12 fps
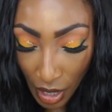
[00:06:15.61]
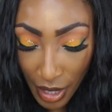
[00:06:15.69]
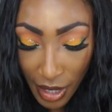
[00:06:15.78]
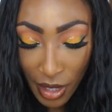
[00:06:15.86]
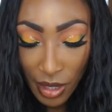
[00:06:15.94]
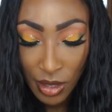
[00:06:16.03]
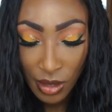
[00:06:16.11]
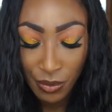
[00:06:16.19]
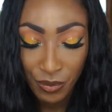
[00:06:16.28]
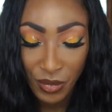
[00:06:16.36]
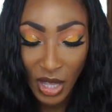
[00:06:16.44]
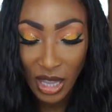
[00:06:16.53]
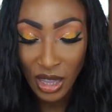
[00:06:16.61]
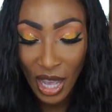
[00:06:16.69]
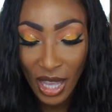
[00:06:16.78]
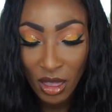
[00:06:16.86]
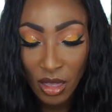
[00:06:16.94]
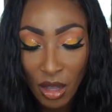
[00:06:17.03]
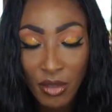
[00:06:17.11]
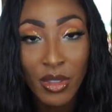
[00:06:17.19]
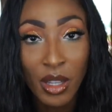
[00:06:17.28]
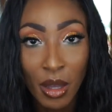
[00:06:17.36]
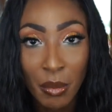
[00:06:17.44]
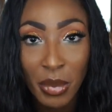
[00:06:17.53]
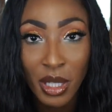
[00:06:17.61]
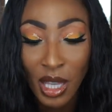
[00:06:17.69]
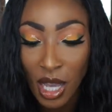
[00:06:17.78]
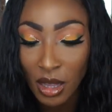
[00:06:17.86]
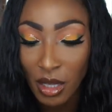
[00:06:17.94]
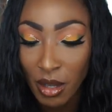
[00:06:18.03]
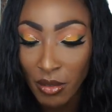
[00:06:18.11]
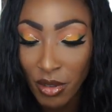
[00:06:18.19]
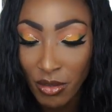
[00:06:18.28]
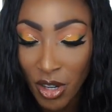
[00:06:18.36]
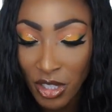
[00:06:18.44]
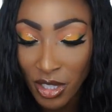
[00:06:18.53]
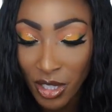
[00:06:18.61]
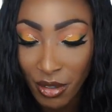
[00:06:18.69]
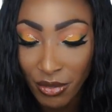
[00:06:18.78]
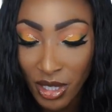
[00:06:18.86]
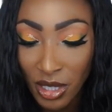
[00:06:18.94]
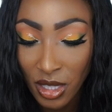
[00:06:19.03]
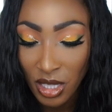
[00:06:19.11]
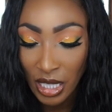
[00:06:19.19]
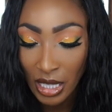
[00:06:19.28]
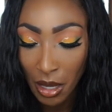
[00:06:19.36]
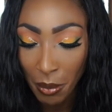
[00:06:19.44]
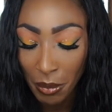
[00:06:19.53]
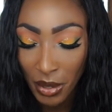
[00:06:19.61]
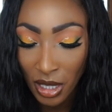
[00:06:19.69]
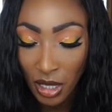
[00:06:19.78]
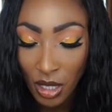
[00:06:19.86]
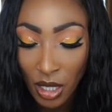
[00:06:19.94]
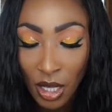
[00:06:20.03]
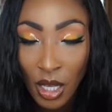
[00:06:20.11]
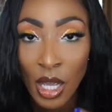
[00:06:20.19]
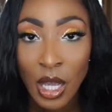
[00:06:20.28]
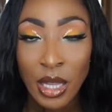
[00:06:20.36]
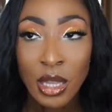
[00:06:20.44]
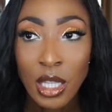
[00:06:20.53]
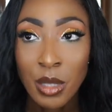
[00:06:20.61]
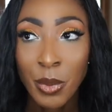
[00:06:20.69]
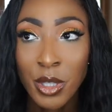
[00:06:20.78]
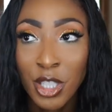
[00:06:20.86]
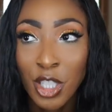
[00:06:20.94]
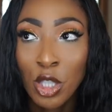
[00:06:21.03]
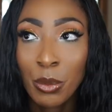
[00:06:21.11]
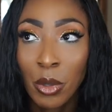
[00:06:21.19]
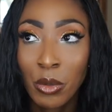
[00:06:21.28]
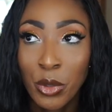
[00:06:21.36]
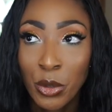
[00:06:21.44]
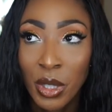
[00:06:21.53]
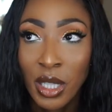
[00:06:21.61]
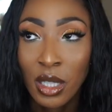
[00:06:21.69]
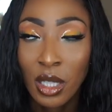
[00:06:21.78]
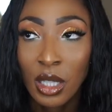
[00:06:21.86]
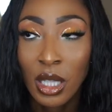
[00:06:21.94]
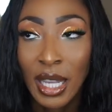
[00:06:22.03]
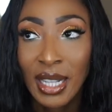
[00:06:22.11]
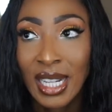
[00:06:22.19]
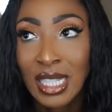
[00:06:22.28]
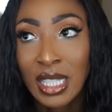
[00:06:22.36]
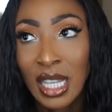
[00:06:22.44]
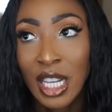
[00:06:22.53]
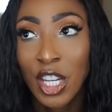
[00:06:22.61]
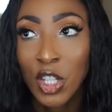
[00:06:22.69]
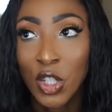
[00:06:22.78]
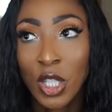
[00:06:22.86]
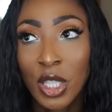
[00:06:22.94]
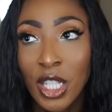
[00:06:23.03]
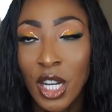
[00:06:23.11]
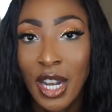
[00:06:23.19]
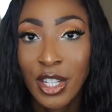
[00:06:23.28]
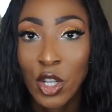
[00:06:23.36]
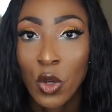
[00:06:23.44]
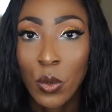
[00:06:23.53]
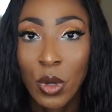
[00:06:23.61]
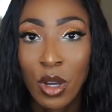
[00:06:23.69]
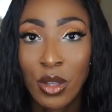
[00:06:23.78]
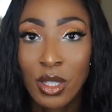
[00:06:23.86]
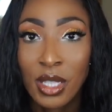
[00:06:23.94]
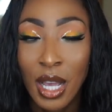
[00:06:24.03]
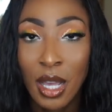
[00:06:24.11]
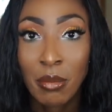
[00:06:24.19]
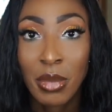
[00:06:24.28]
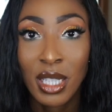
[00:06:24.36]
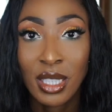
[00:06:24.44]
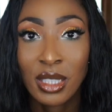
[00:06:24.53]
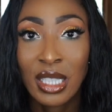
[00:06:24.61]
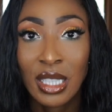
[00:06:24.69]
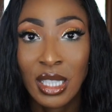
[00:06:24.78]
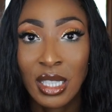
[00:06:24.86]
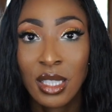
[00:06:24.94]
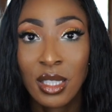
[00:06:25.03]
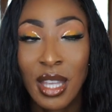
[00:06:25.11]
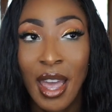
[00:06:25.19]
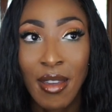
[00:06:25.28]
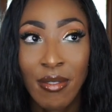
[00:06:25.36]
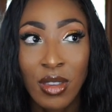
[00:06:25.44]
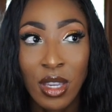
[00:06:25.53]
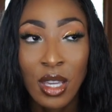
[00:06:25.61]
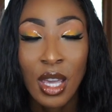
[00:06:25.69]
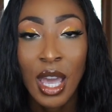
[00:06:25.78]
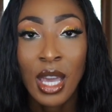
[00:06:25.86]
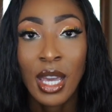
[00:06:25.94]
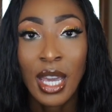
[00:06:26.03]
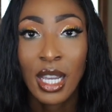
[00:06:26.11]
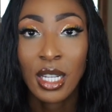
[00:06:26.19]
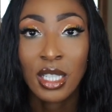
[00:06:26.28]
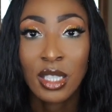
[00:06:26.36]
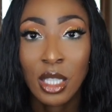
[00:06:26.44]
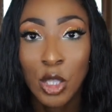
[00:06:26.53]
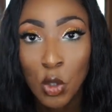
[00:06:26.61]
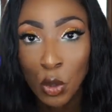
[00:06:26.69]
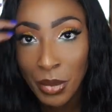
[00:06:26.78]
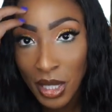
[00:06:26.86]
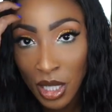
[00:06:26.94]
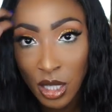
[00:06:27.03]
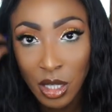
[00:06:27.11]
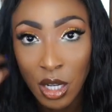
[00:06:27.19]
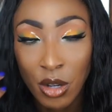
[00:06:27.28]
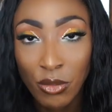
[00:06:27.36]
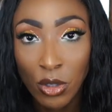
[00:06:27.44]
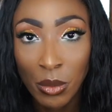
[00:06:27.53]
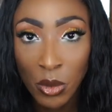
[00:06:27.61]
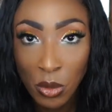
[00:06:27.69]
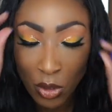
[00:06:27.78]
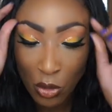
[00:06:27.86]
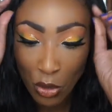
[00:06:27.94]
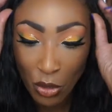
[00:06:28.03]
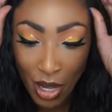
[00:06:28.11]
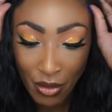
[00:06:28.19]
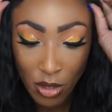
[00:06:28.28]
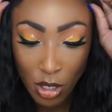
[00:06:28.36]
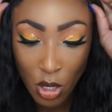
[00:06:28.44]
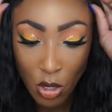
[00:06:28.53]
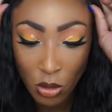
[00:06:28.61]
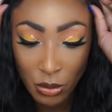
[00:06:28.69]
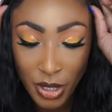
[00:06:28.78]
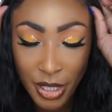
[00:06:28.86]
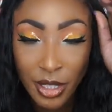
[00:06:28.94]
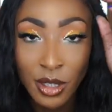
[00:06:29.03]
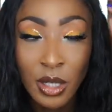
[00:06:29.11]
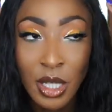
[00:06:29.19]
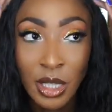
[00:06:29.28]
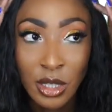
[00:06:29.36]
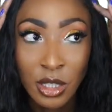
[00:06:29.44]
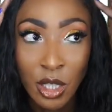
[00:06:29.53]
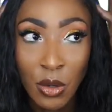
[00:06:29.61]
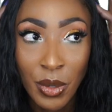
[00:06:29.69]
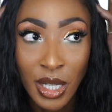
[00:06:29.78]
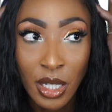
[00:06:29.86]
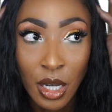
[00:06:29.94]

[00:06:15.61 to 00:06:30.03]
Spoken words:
And I love the company. I love the Virgin Hair Fantasy company. This particular peruca, like I stated earlier, I don't wear all the time because it is heavy and it's a little bit uncomfortable. You do have the combs here, so